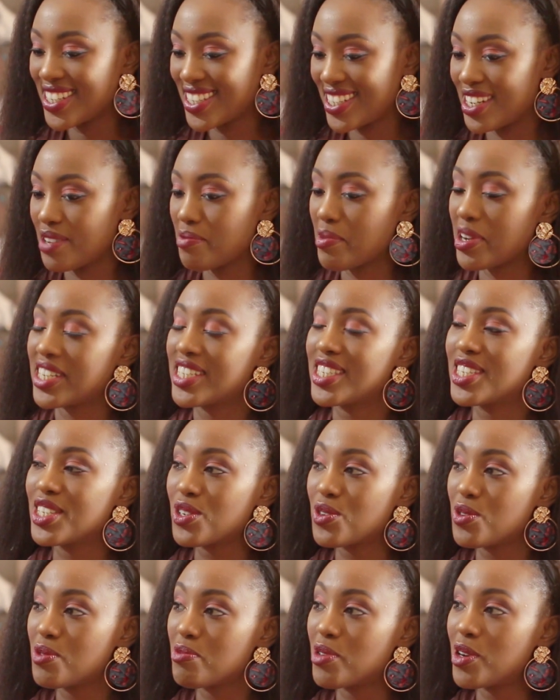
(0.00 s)
Estate, but it's
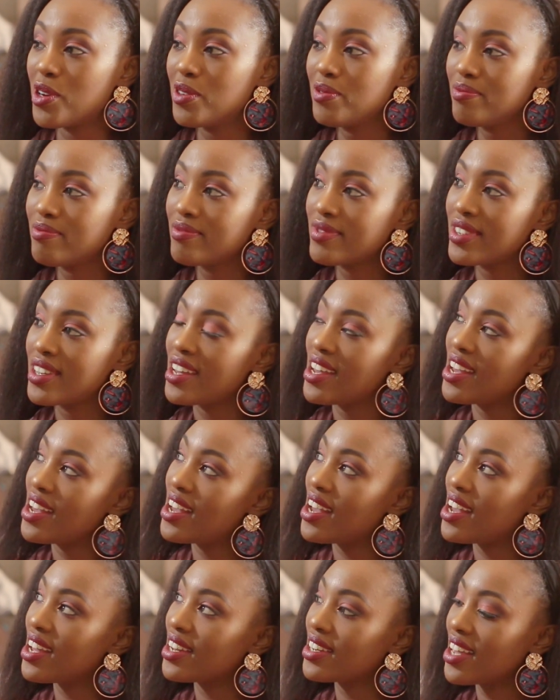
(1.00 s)
in Ngumo.
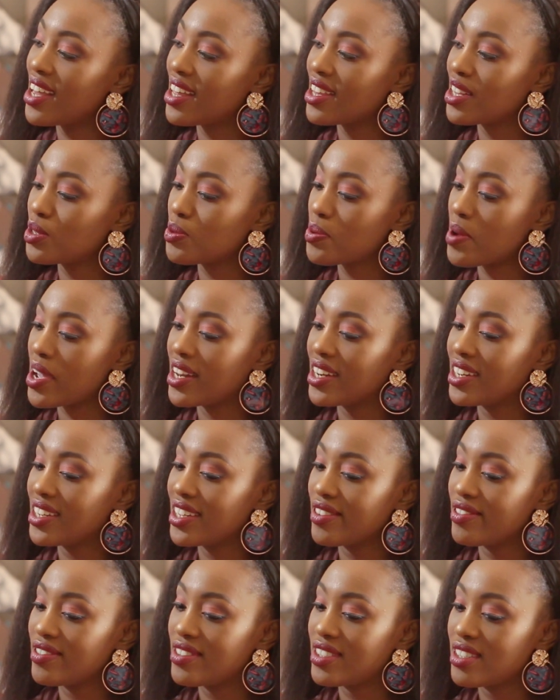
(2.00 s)
And yeah, that's where I
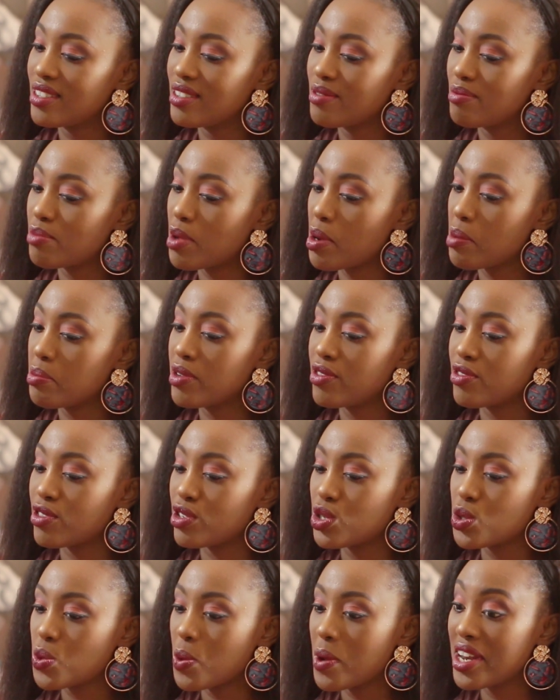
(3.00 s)
lived probably for
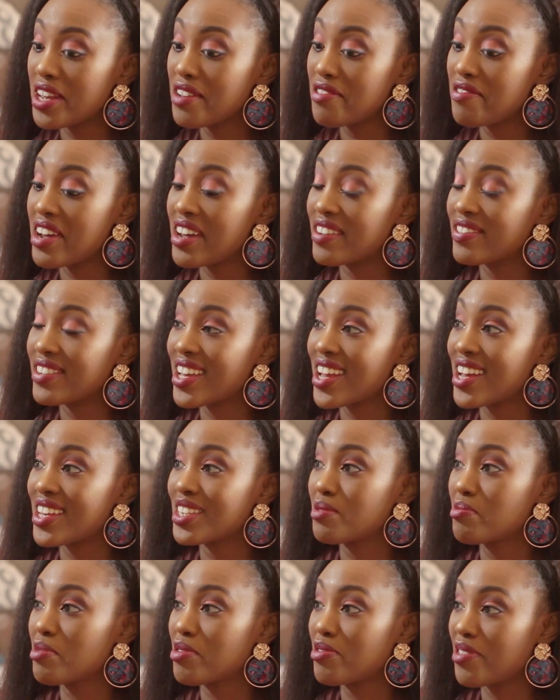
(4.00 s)
25
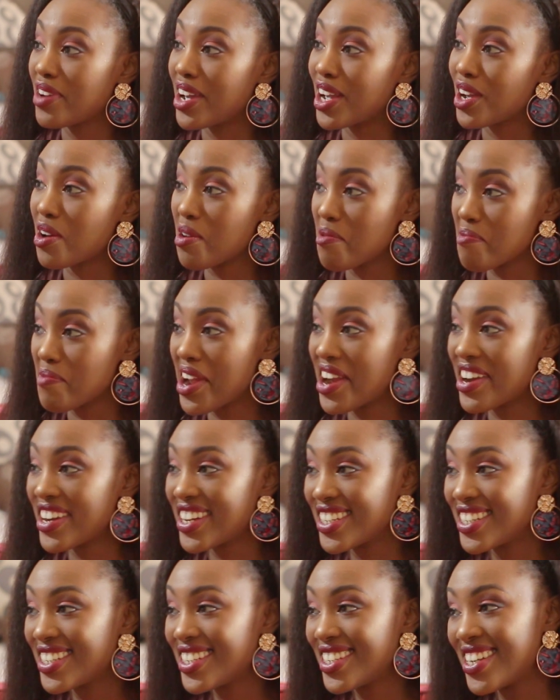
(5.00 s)
years before I got
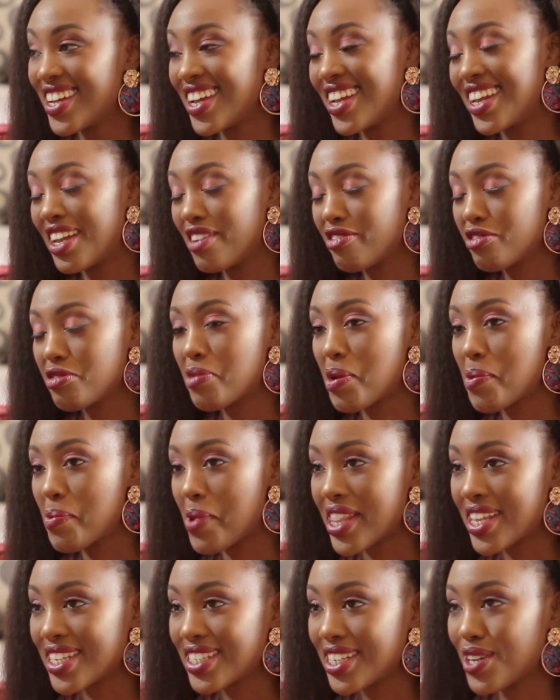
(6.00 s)
married and left my
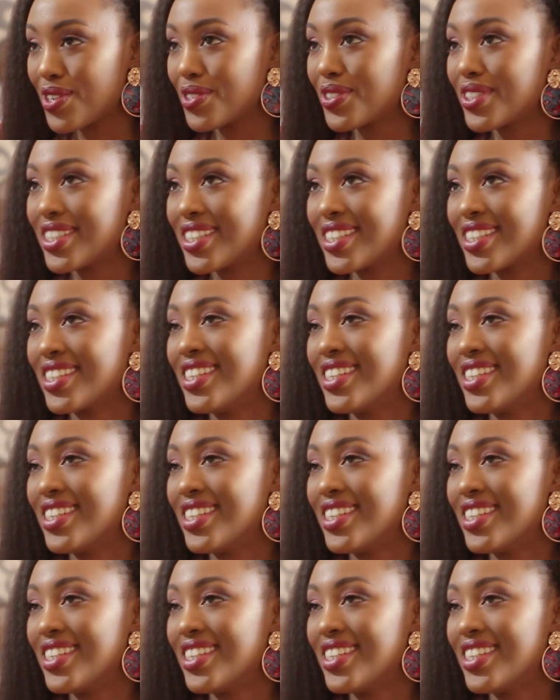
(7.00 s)
mother's house.